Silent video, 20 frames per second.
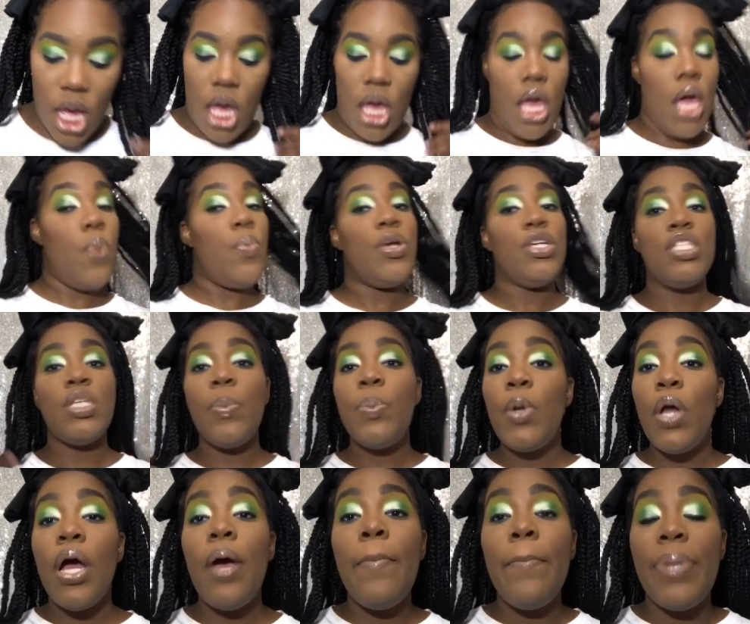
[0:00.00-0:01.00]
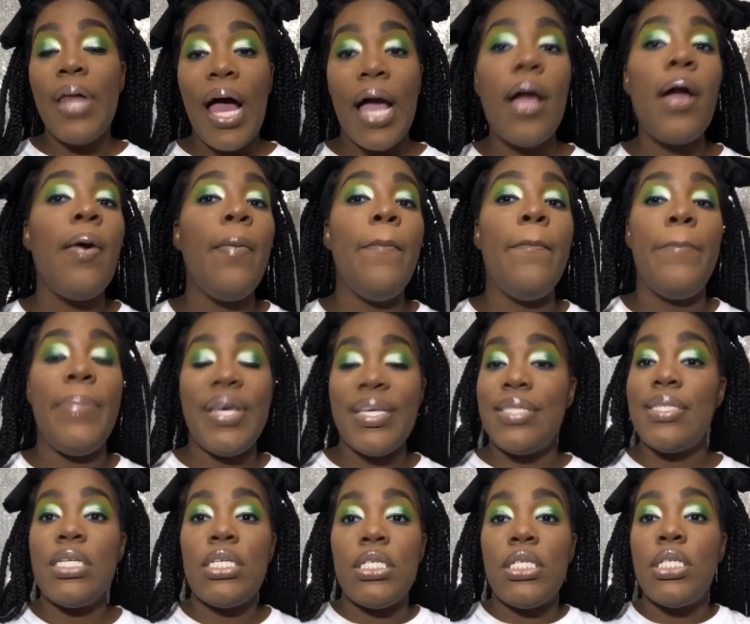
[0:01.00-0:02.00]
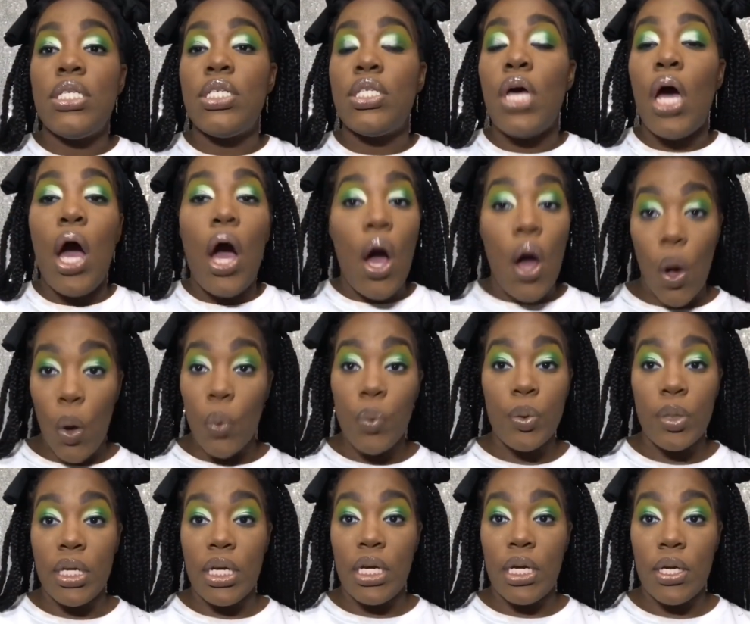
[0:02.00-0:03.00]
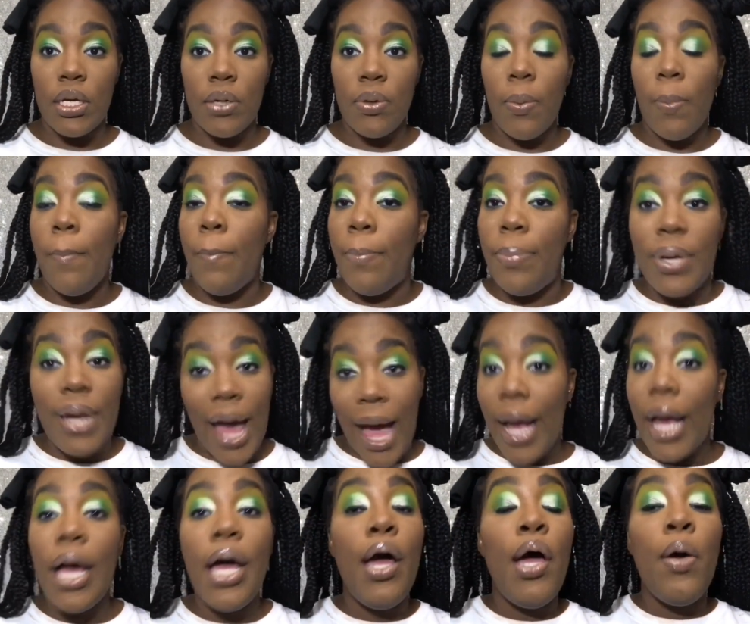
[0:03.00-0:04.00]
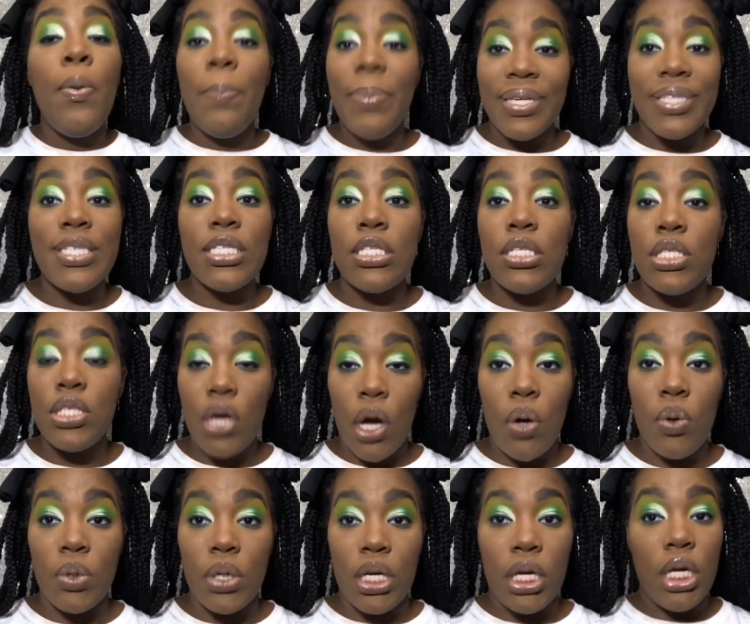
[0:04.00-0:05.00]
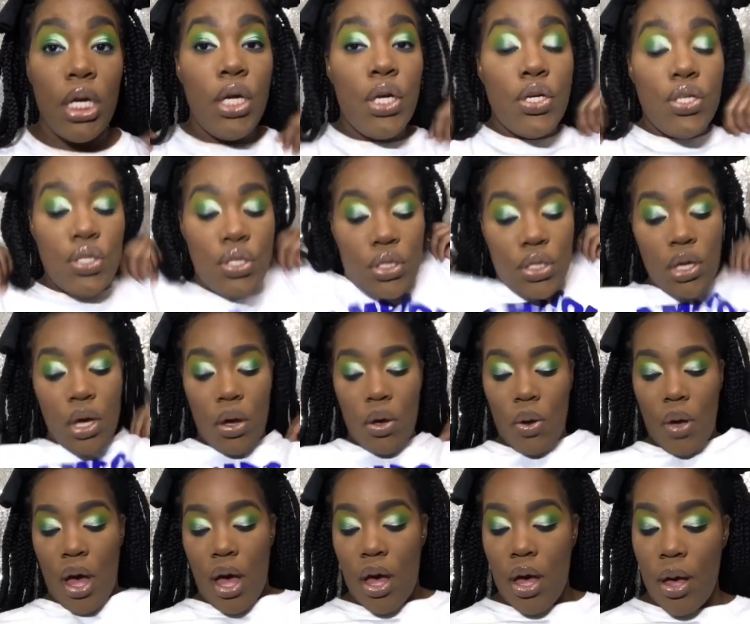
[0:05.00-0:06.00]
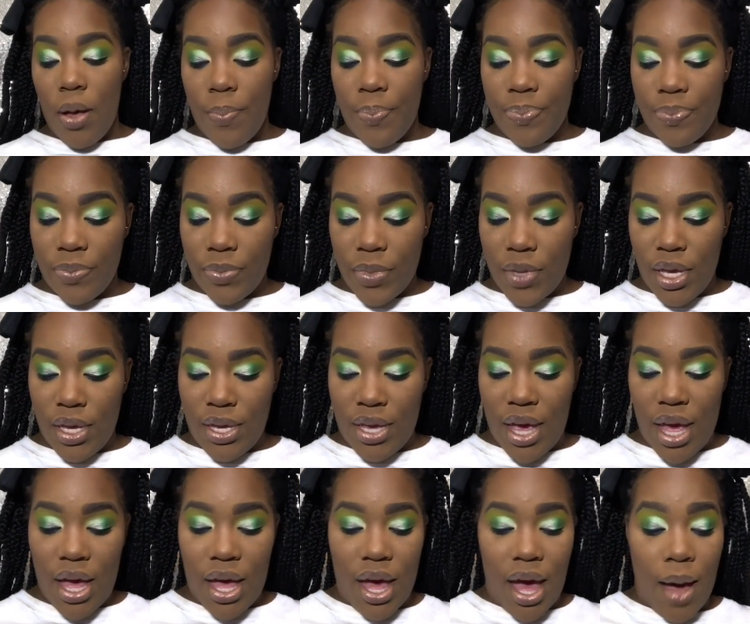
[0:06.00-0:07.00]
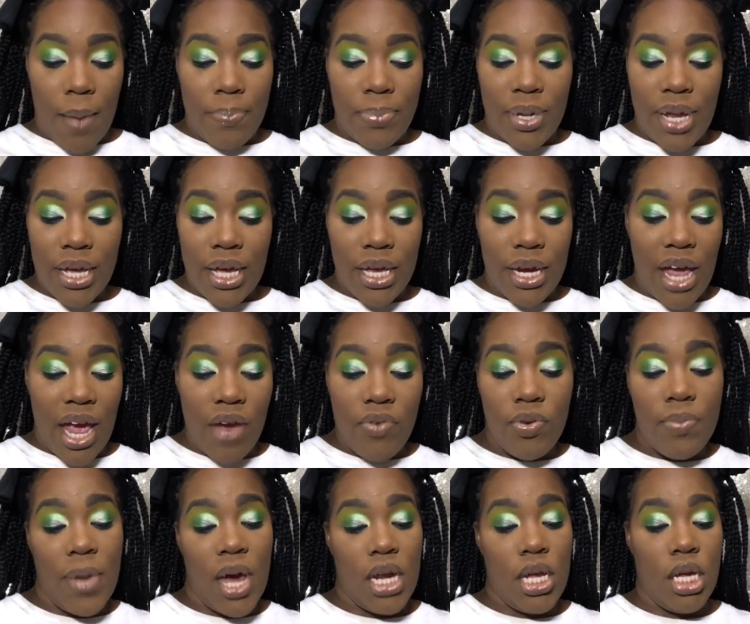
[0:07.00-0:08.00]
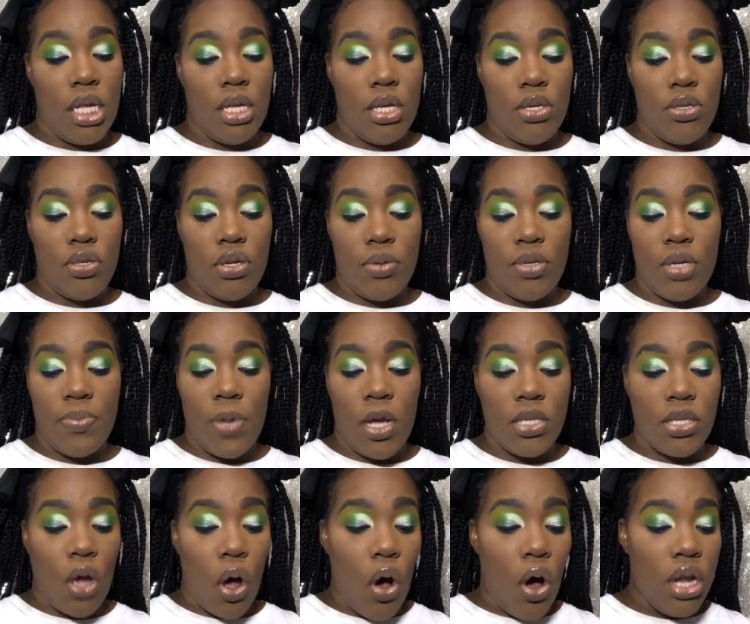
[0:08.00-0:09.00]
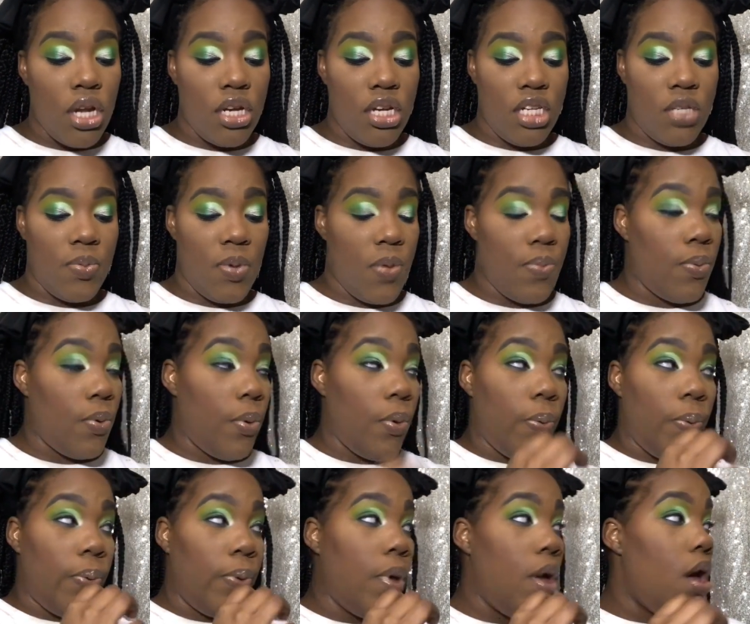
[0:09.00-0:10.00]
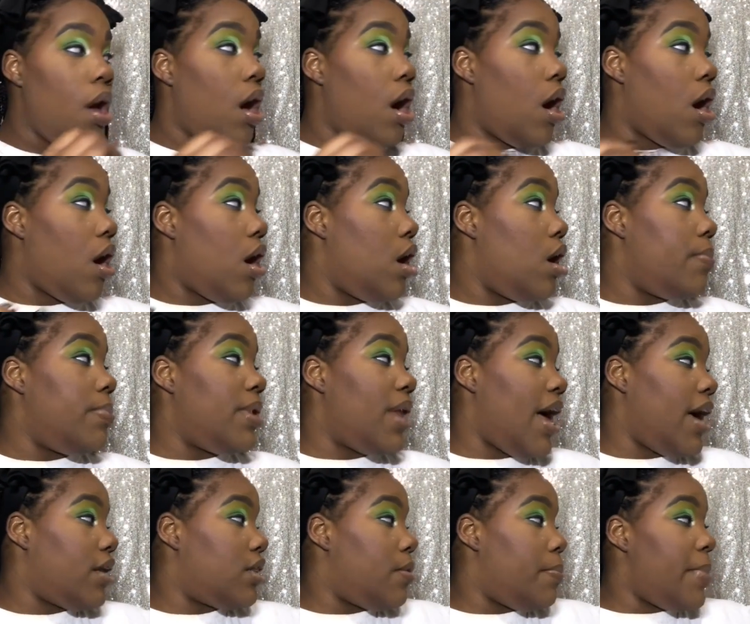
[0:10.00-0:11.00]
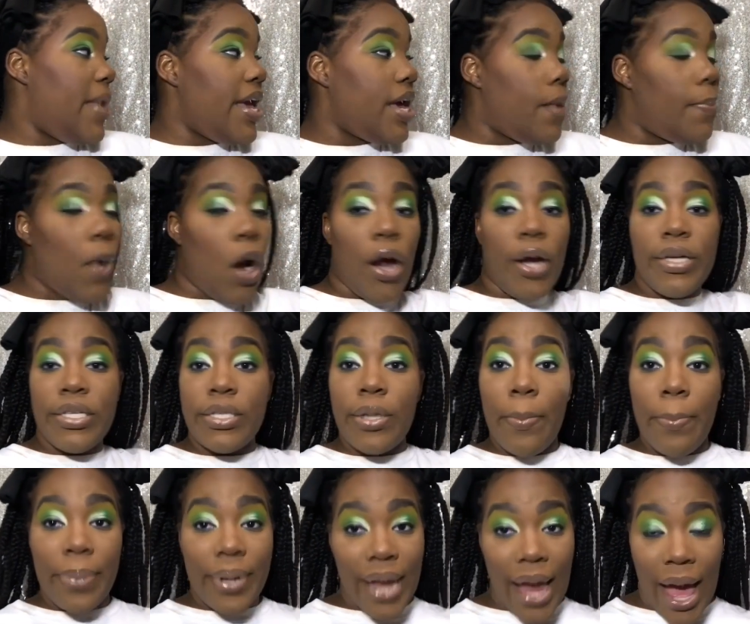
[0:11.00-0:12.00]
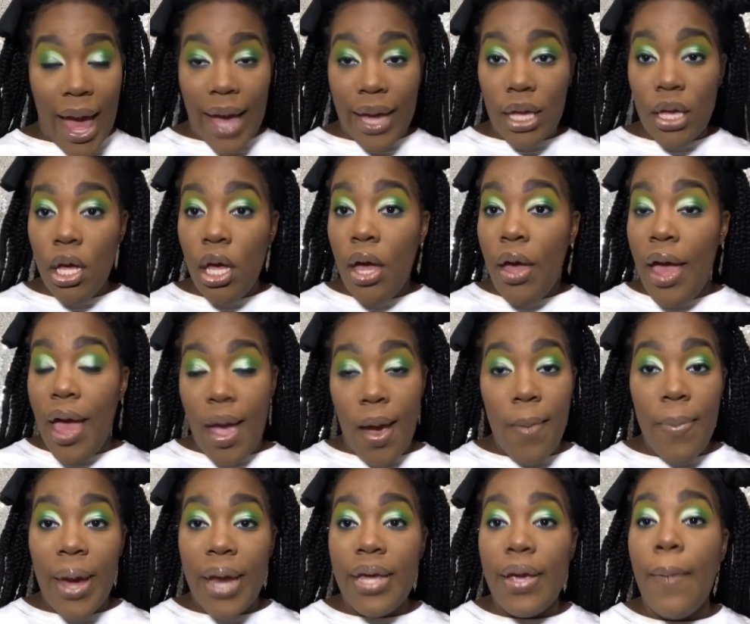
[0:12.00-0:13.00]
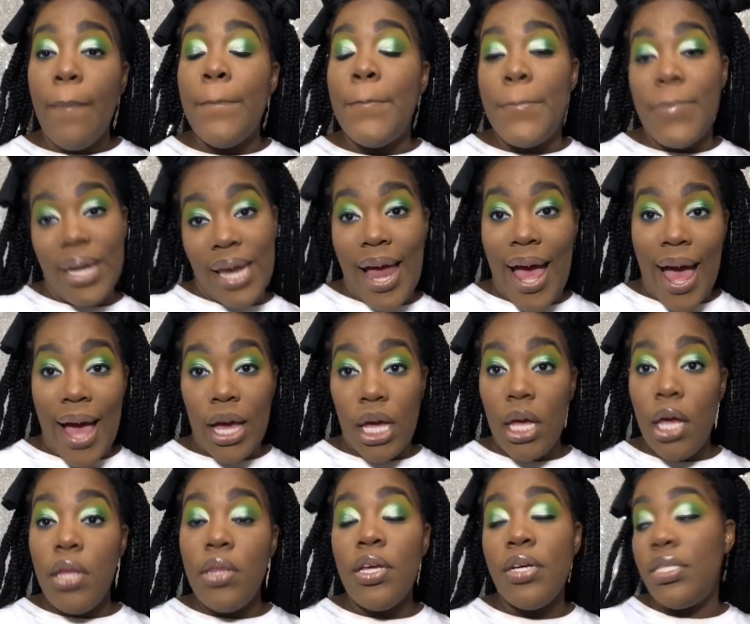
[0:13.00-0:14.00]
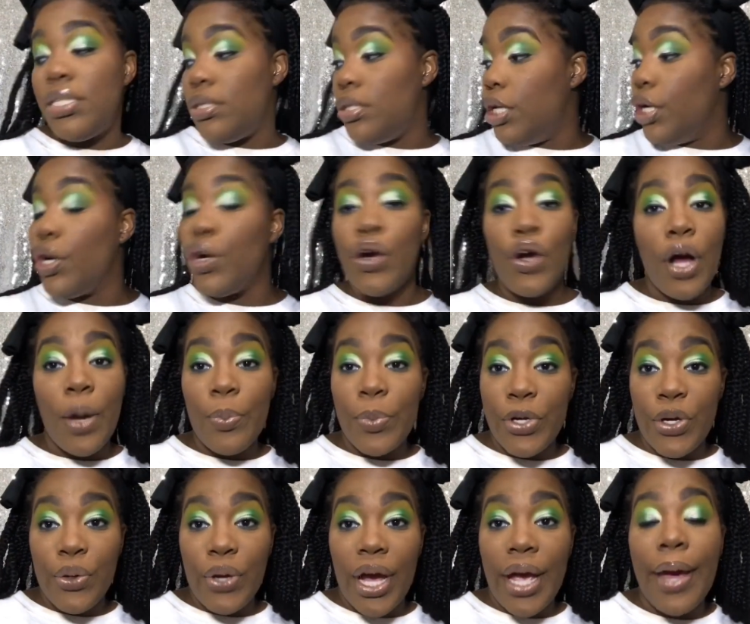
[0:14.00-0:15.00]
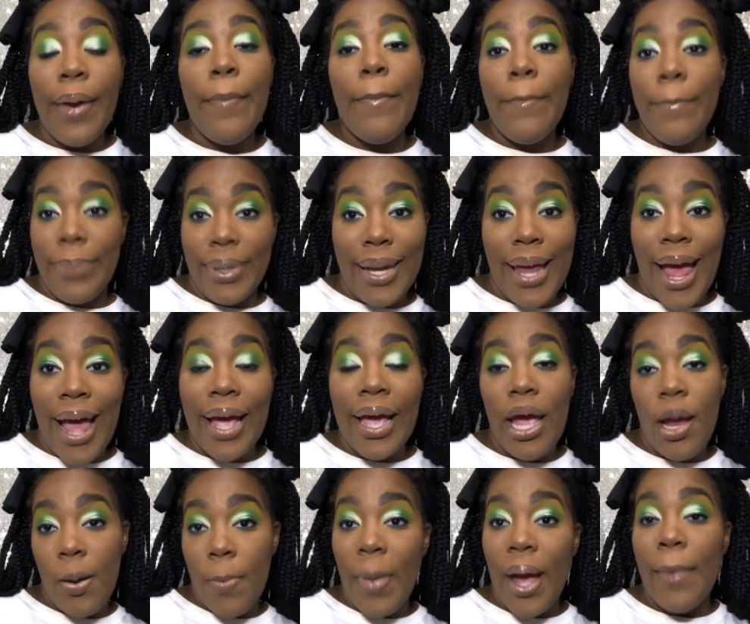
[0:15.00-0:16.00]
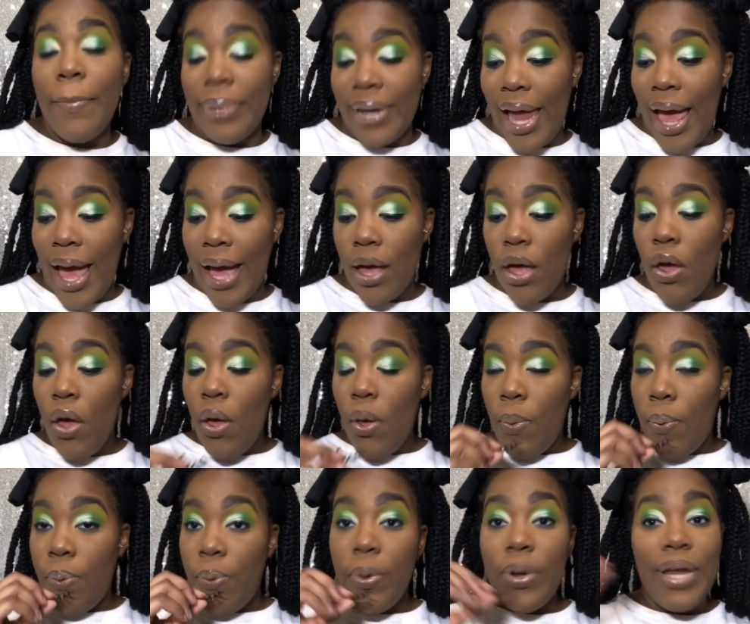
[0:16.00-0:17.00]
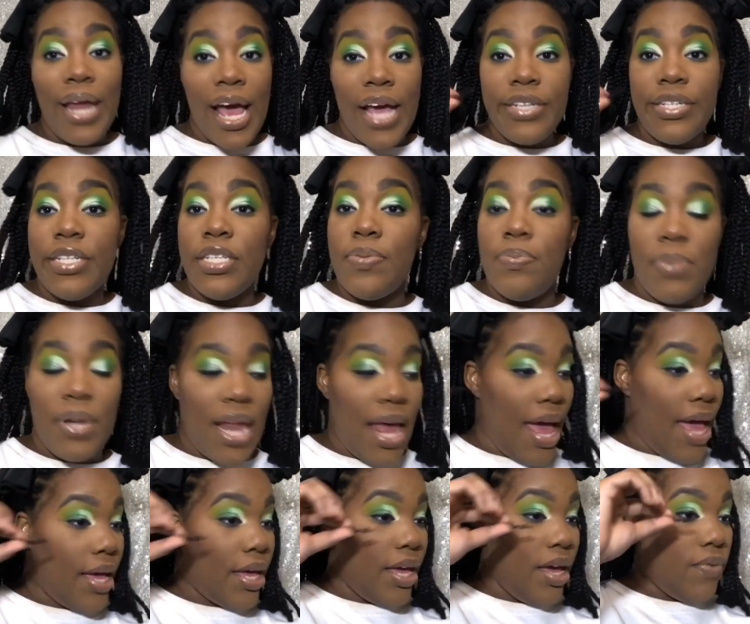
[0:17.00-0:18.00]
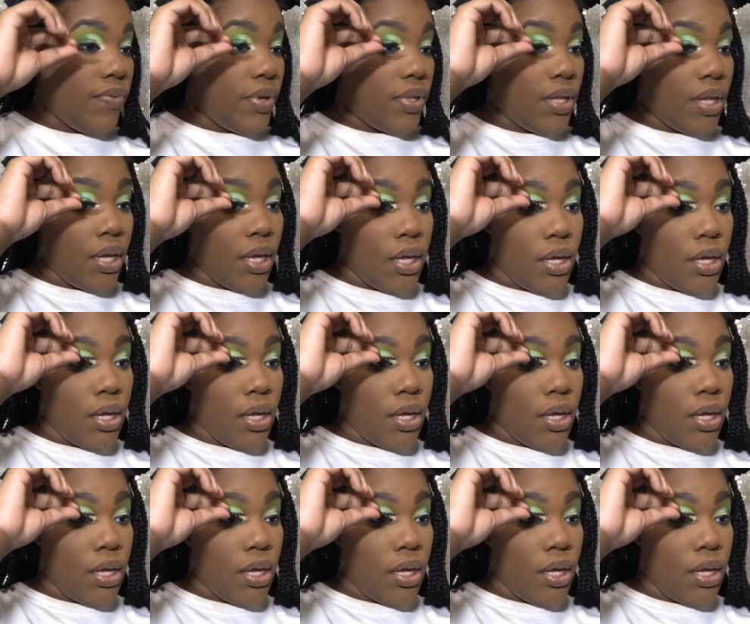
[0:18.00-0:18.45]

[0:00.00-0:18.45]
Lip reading: And we supplying black businesses only. Black businesses only. So, yeah, I'm plugging everybody in the description box. All of these people are black. The makeup artist, black. Everybody black. The girl I'm recreating, black. Everybody black. Lashes, black. Everything.